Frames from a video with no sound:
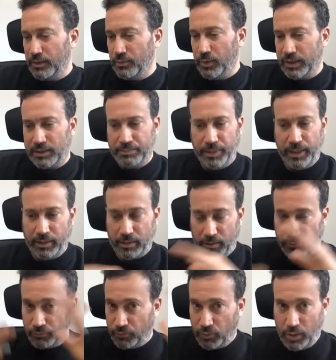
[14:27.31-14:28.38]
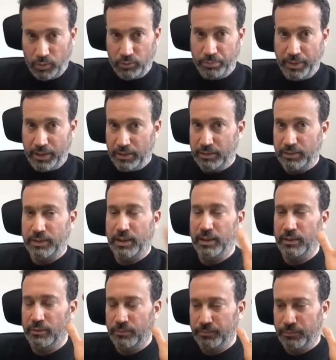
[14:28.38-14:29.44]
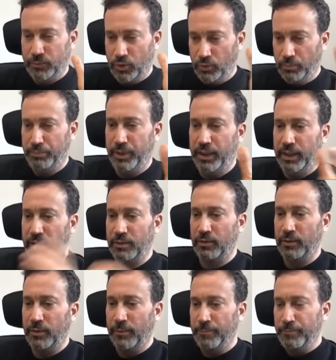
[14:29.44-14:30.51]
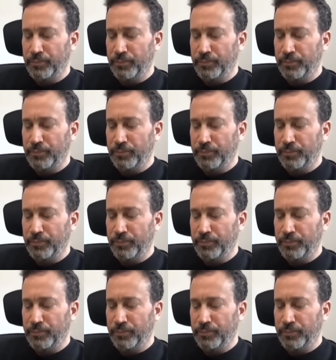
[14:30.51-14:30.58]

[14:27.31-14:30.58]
in the West Bank, and throughout Palestine complete